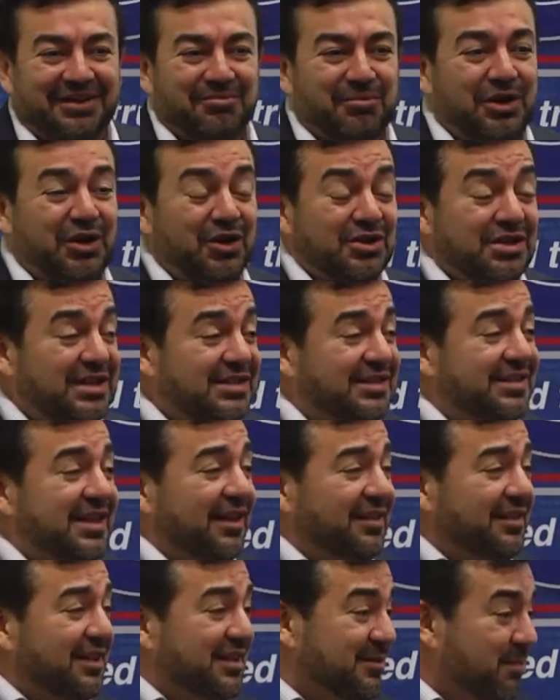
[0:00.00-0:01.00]
Because he's
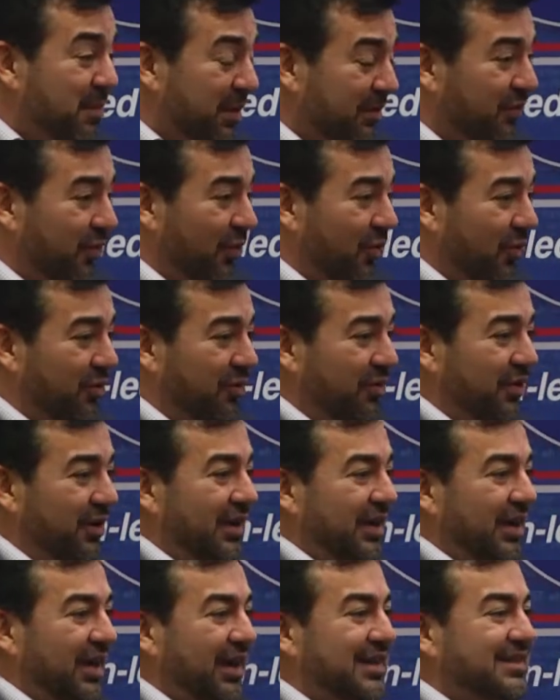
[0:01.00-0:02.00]
done this before.
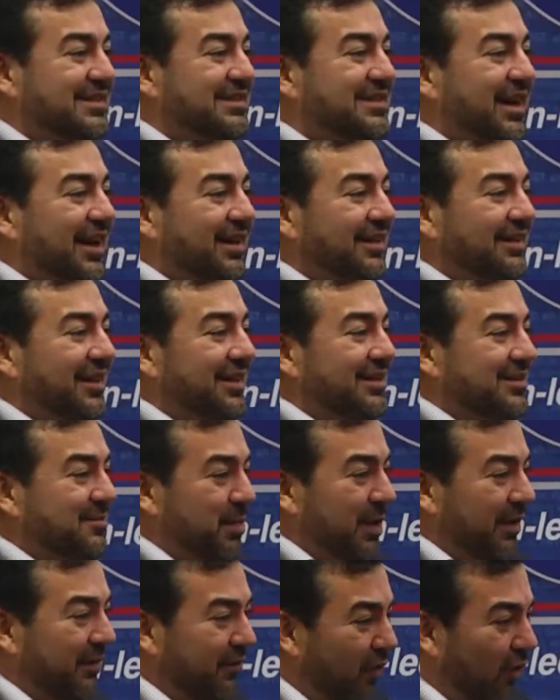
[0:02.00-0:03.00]
He has done this
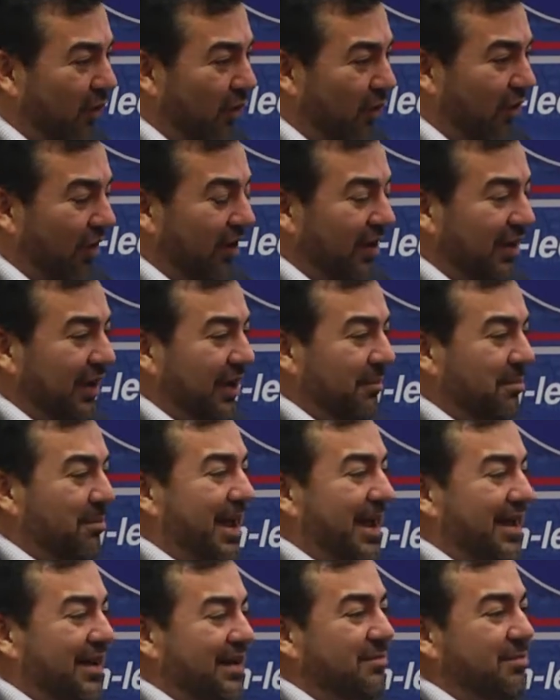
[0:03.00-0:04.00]
before
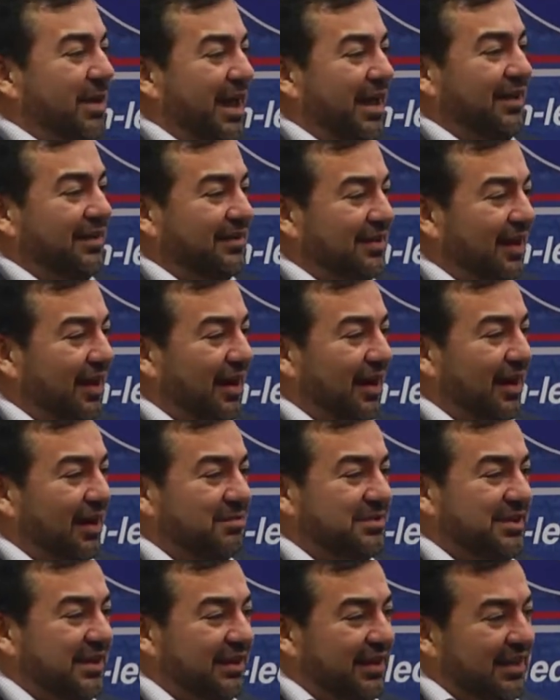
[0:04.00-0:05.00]
many, many
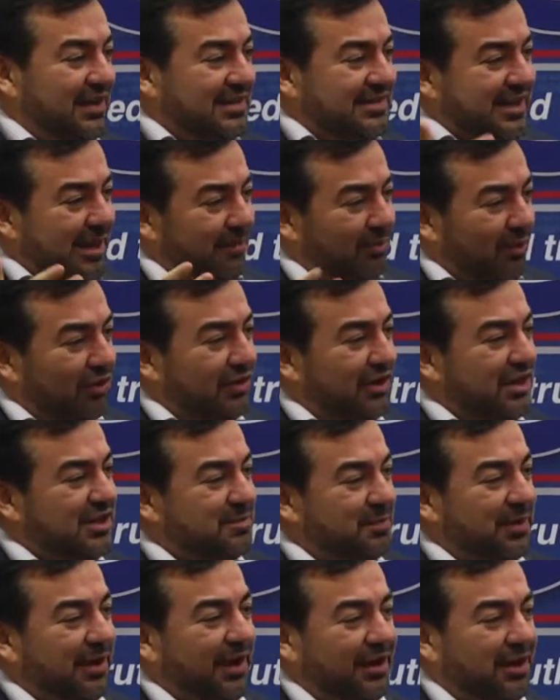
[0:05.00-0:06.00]
times, that he stepped on these
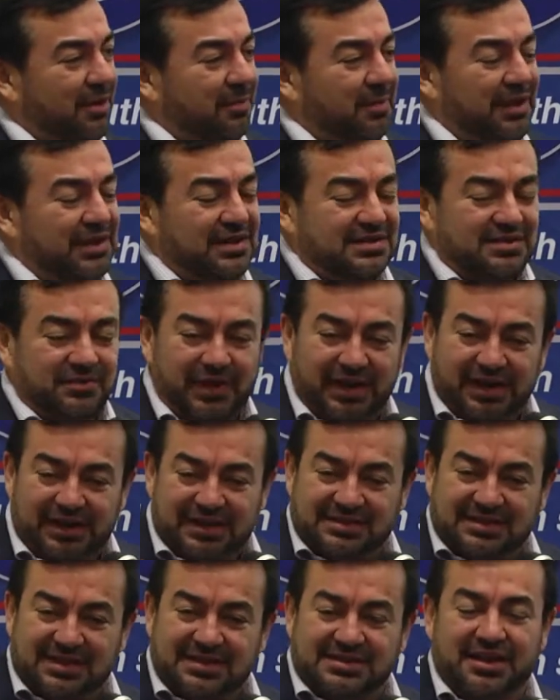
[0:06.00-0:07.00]
banana peels. When
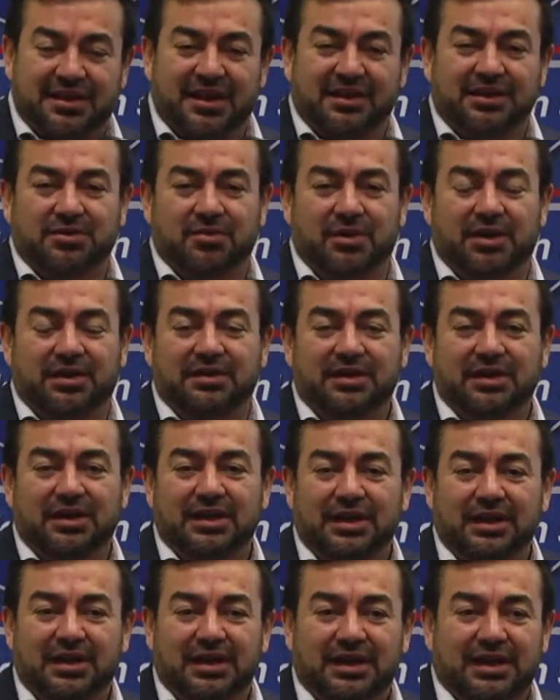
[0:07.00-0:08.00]
he sees another one,
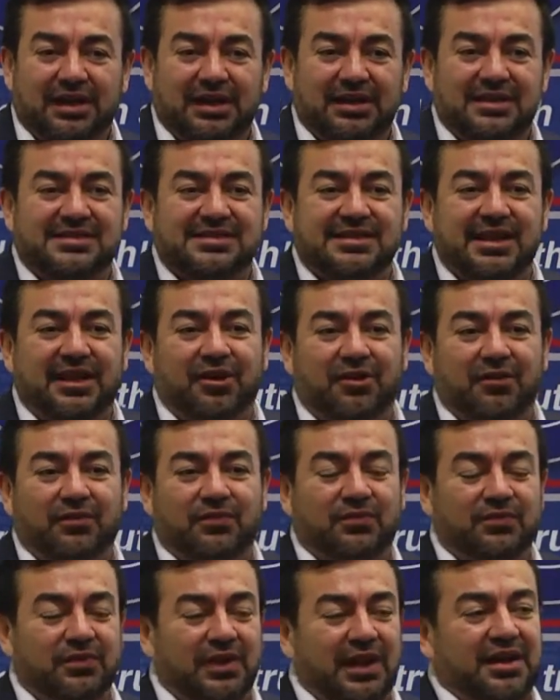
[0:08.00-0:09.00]
instead
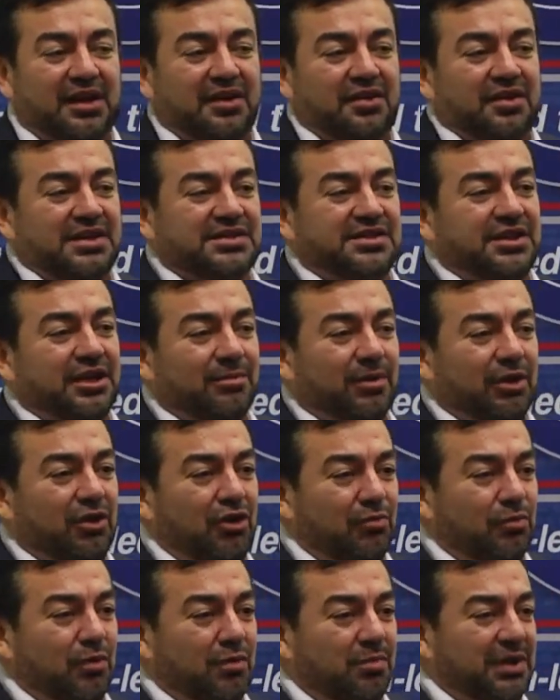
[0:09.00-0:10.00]
of like a reasonable
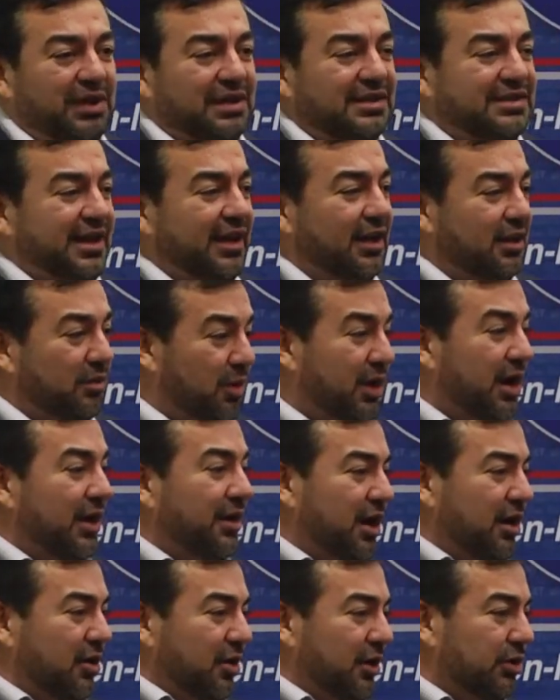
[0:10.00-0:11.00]
human being saying, we are
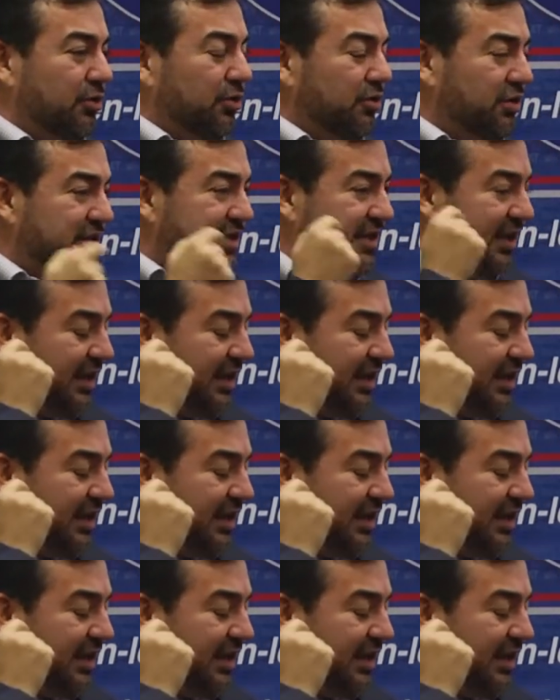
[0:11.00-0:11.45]
not going to do this